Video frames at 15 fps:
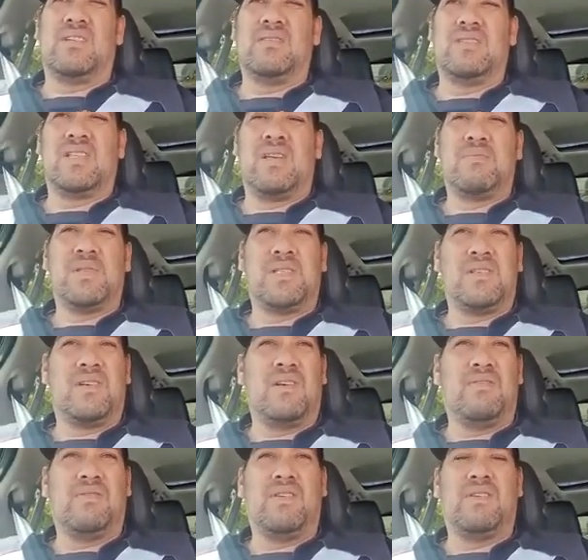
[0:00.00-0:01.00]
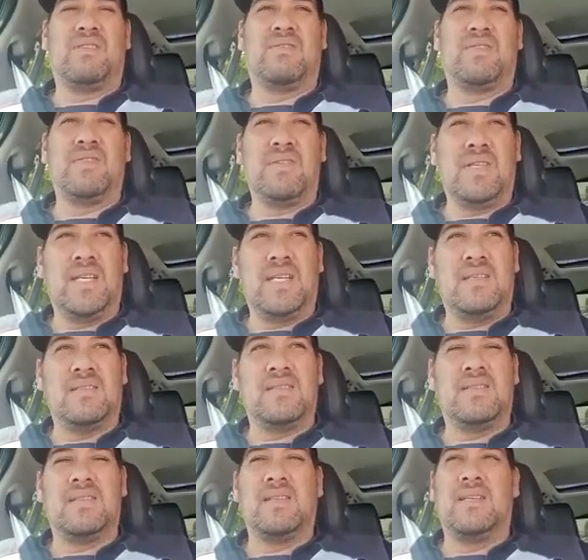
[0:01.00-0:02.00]
concepts over a few
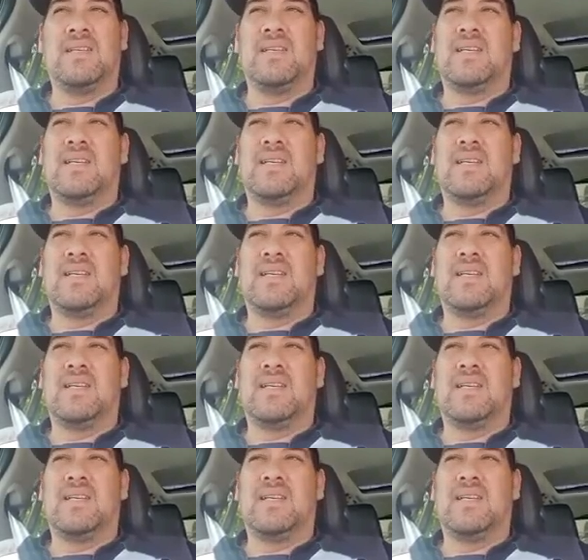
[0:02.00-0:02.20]
years,